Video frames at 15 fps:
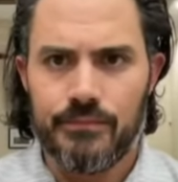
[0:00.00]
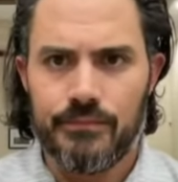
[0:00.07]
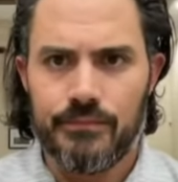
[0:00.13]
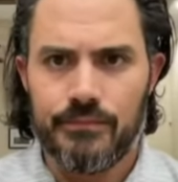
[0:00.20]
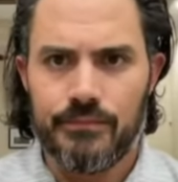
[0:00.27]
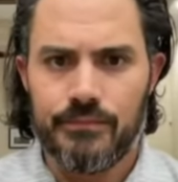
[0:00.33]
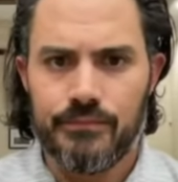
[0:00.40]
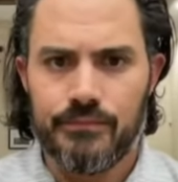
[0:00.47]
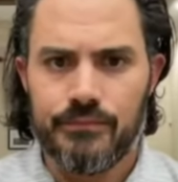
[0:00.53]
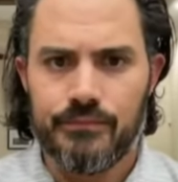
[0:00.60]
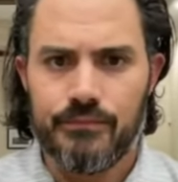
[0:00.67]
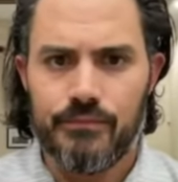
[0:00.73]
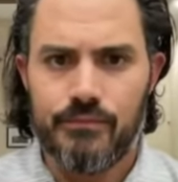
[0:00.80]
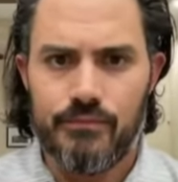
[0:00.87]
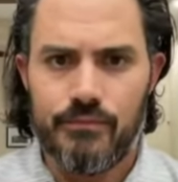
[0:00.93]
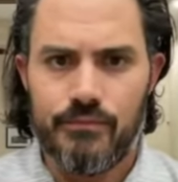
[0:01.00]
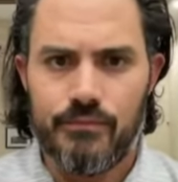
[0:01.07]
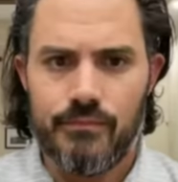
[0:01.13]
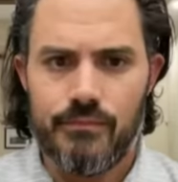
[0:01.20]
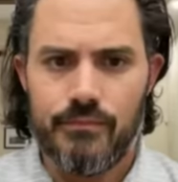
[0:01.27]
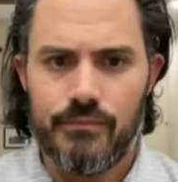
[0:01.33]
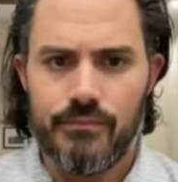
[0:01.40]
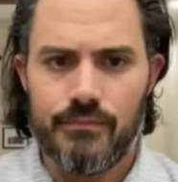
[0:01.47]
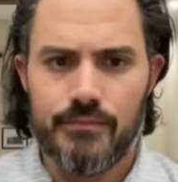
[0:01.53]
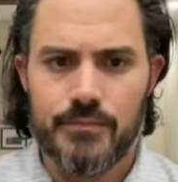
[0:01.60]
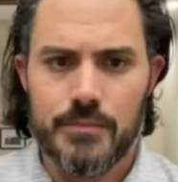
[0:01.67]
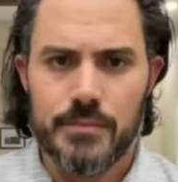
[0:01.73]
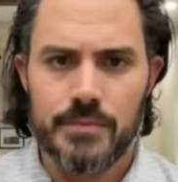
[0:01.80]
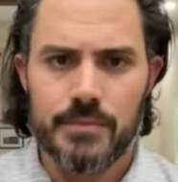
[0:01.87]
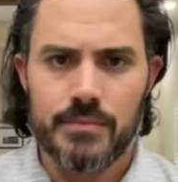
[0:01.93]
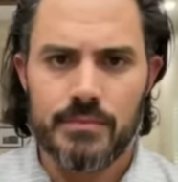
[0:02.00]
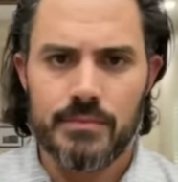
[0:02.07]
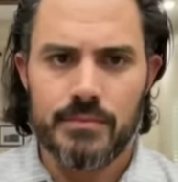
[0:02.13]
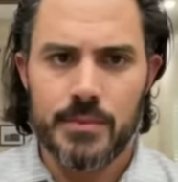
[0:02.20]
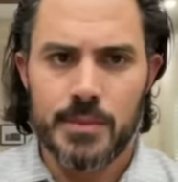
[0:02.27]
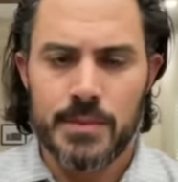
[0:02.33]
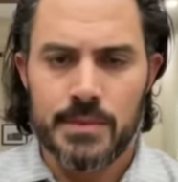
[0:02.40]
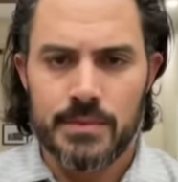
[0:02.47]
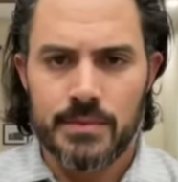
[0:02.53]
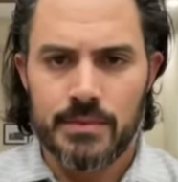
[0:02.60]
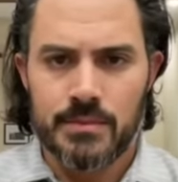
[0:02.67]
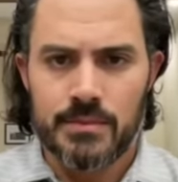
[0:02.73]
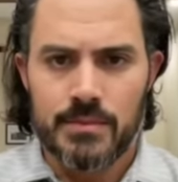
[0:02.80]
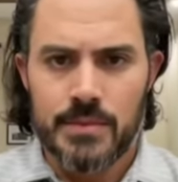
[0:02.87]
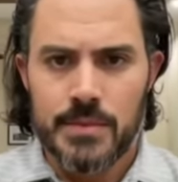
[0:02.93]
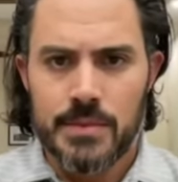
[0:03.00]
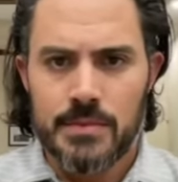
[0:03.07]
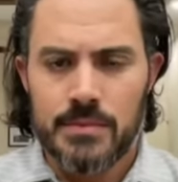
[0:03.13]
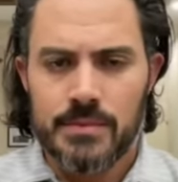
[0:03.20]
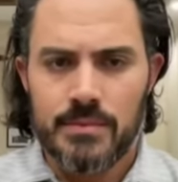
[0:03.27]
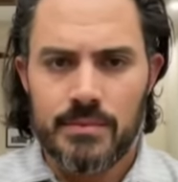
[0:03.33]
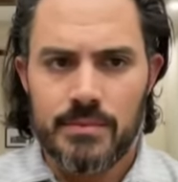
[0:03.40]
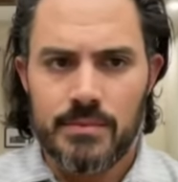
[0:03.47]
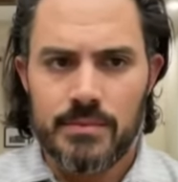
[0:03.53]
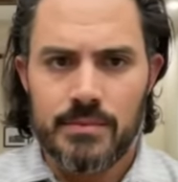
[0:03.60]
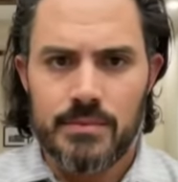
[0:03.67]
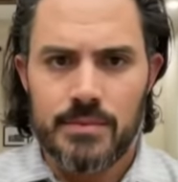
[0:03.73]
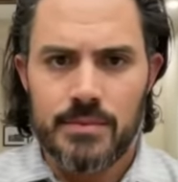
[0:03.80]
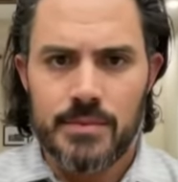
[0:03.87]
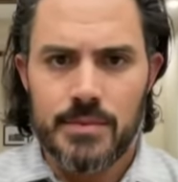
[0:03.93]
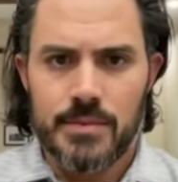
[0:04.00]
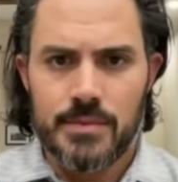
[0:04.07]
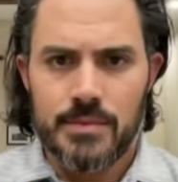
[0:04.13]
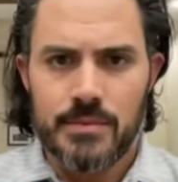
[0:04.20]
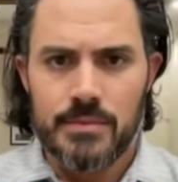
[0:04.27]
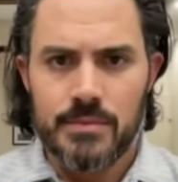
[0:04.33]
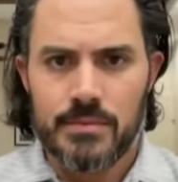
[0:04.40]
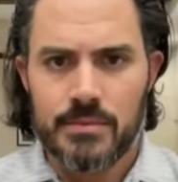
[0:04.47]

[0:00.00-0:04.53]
[no speech]